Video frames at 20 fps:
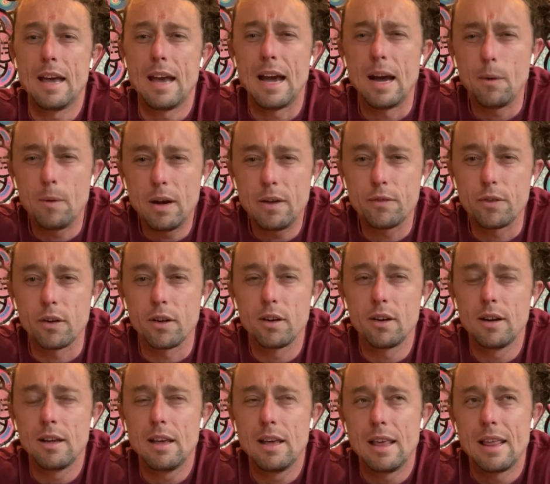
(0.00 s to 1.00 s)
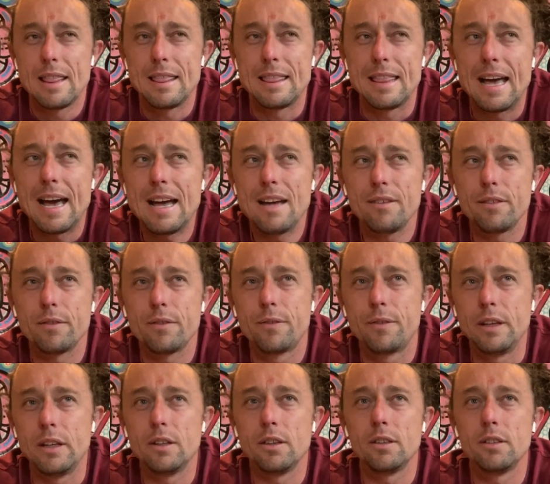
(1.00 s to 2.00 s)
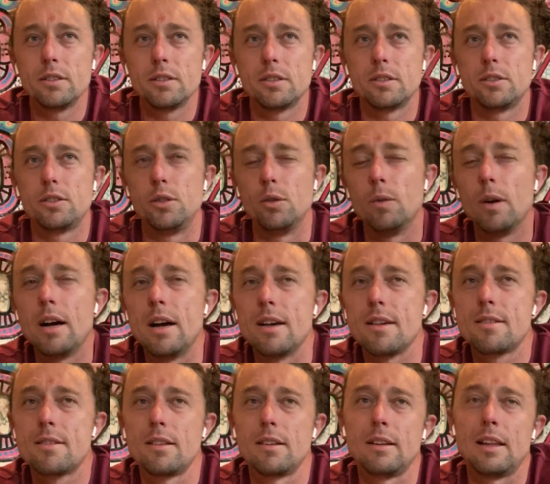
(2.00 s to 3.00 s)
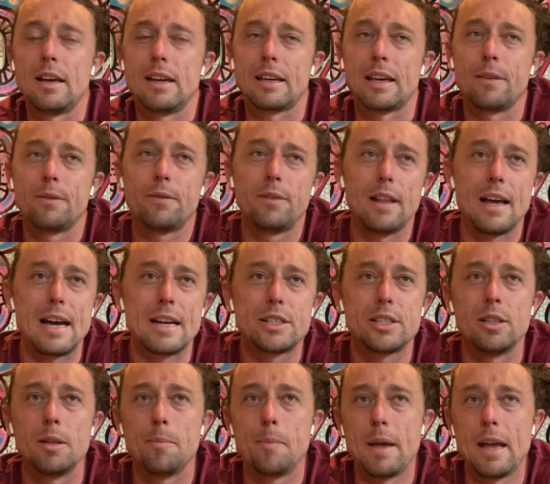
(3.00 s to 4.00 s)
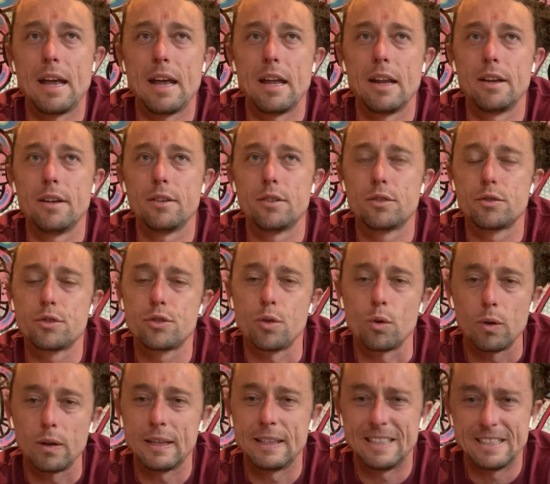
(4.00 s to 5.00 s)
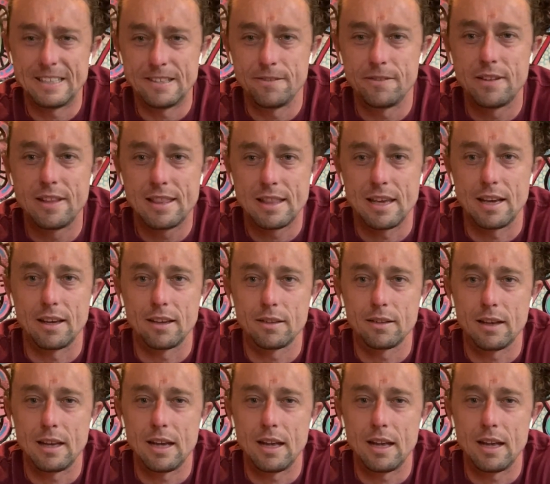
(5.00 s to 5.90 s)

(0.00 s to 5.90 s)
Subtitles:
However, that feels to us like a flash in the pan, short-lived thing.